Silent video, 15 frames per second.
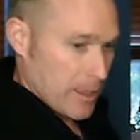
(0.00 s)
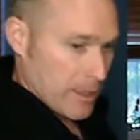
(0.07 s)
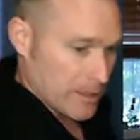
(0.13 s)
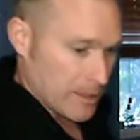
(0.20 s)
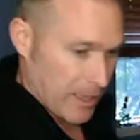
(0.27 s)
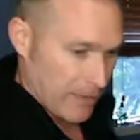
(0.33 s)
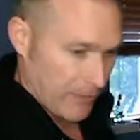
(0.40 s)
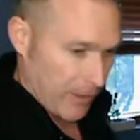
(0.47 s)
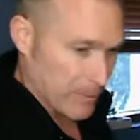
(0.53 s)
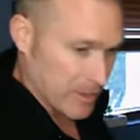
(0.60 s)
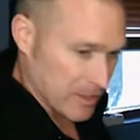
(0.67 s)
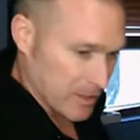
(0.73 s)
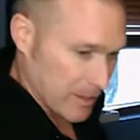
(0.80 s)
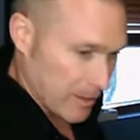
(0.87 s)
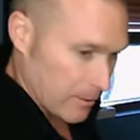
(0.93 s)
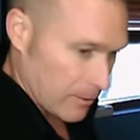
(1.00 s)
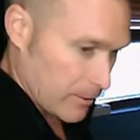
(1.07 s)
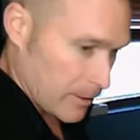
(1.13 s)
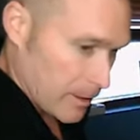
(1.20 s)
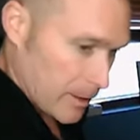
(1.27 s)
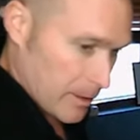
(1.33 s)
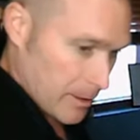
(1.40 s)
Because if I'm
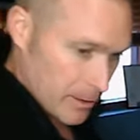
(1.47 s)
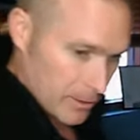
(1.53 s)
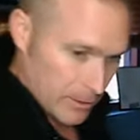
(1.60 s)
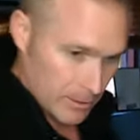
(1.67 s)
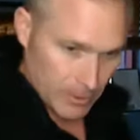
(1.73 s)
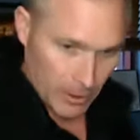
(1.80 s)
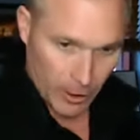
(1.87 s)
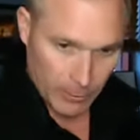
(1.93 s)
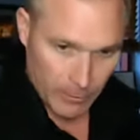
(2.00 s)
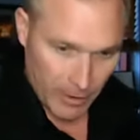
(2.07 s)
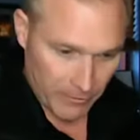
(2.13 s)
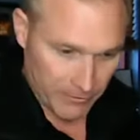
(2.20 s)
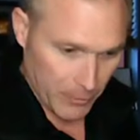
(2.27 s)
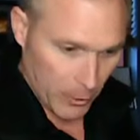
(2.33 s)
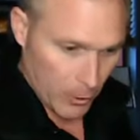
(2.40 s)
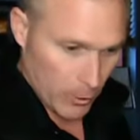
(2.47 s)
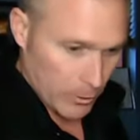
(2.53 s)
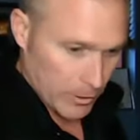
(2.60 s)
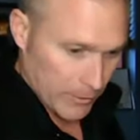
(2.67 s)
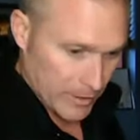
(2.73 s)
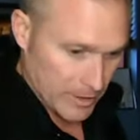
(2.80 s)
still on my phone,